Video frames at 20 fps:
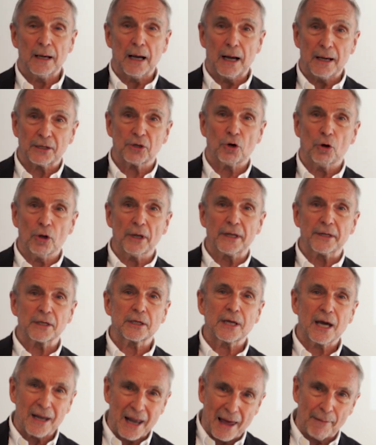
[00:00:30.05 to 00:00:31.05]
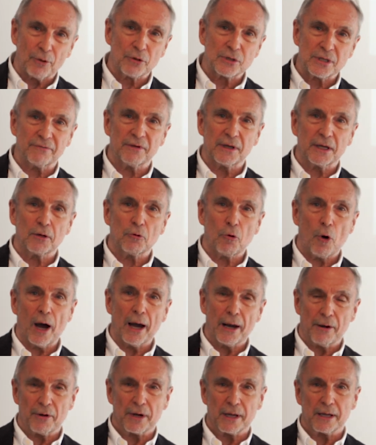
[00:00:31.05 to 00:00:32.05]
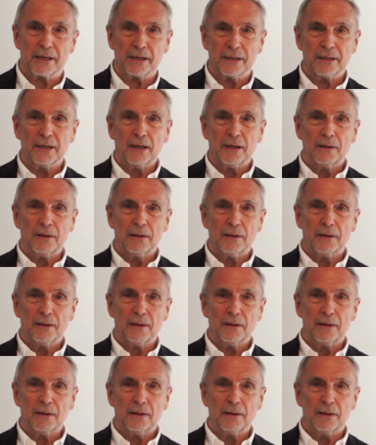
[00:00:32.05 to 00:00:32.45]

I call it collaborative inquiry